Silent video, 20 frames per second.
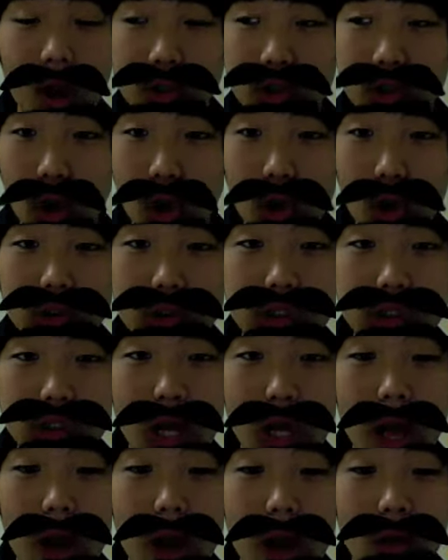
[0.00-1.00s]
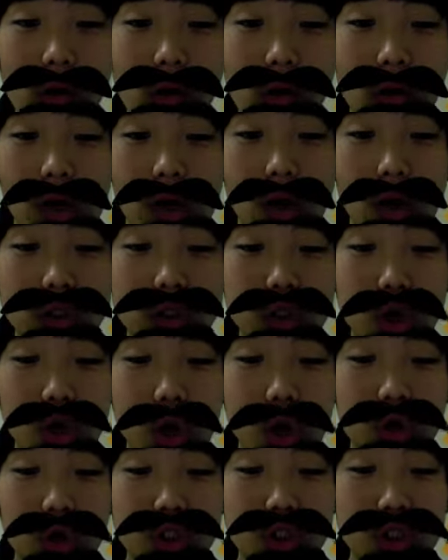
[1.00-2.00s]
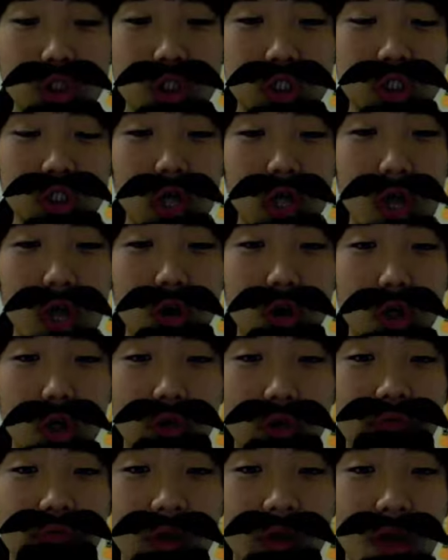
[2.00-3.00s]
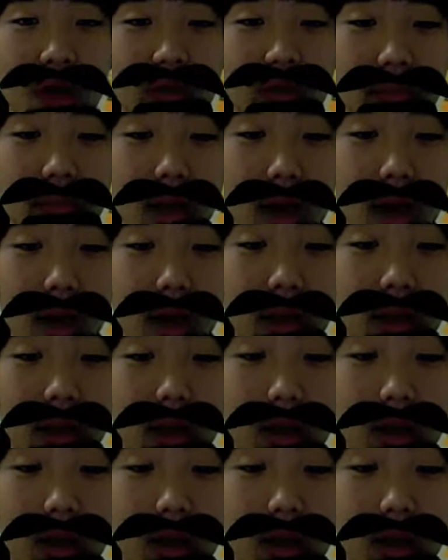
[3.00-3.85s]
Charles Lyell, a geologist and a good friend of mine,